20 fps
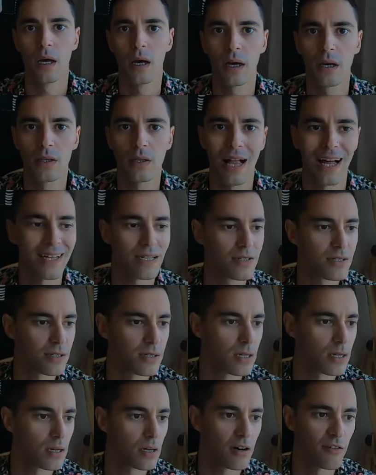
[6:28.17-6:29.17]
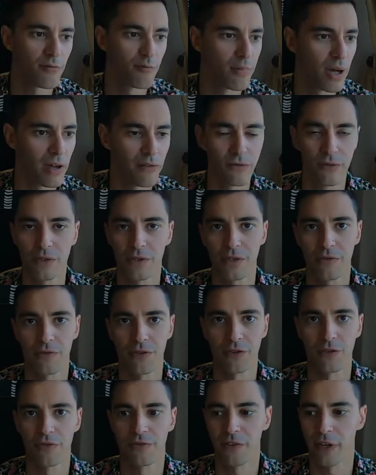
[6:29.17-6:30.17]
A glass of beverage of
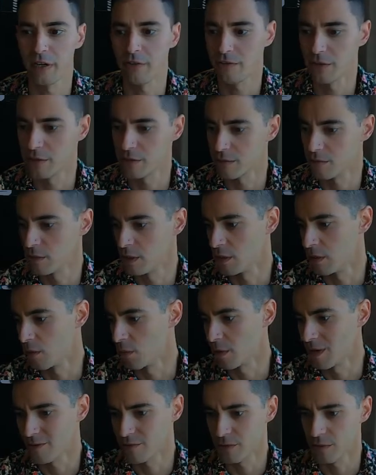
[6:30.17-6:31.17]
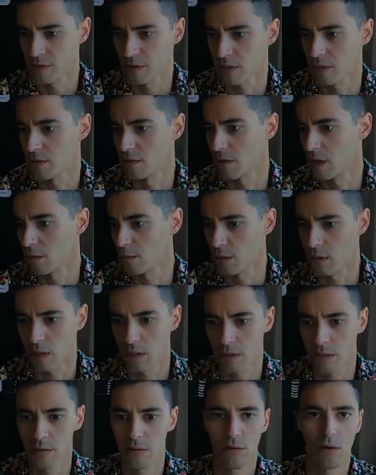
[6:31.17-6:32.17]
your favorite, you know, whatever you like. You like
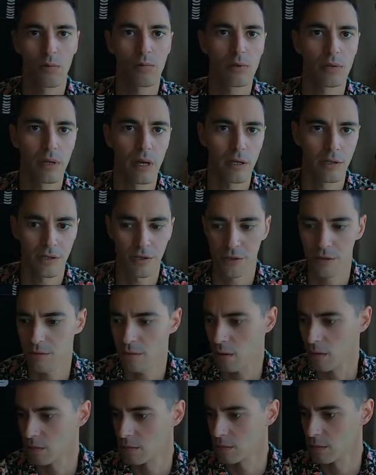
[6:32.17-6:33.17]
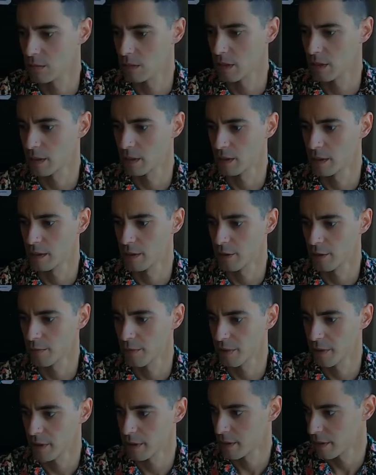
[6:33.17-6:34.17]
water? Go with H2O. You like a little
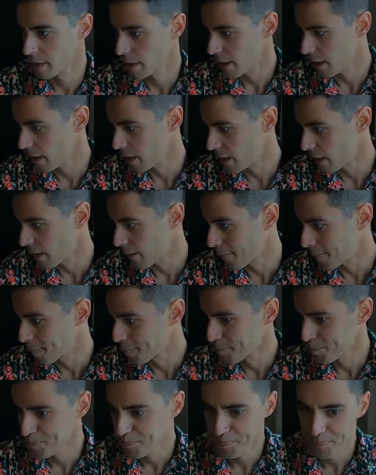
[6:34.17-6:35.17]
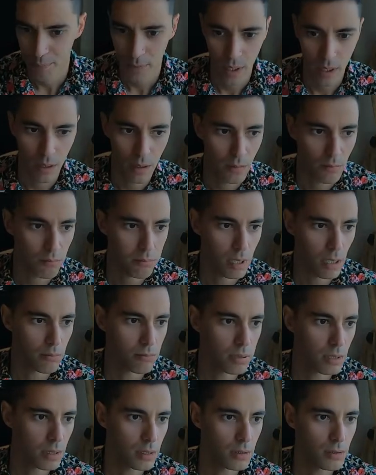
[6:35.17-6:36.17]
bit of that
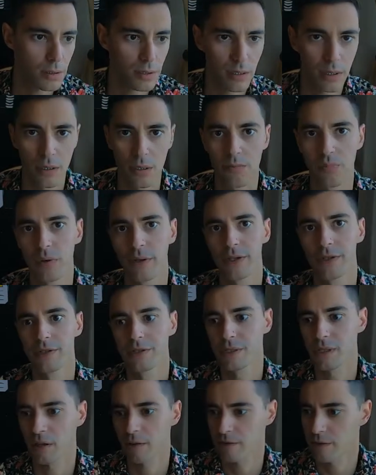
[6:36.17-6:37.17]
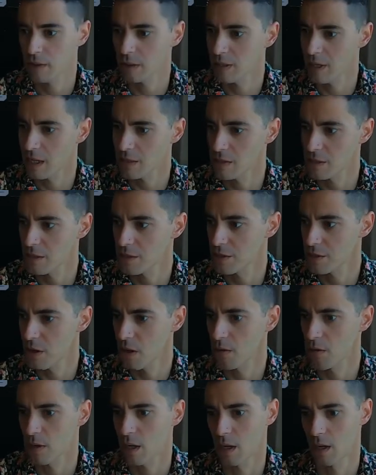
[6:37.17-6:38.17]
bubbly? You can pour yourself a glass of
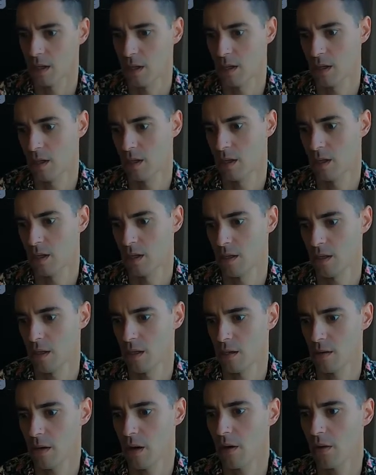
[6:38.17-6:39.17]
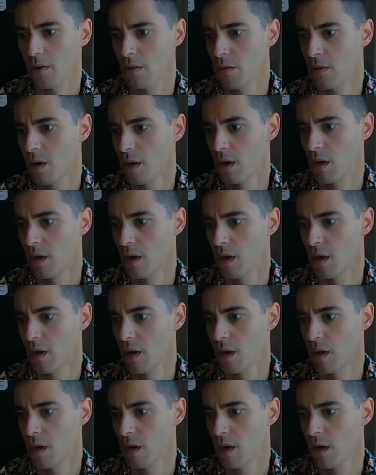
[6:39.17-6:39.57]
soda, you know?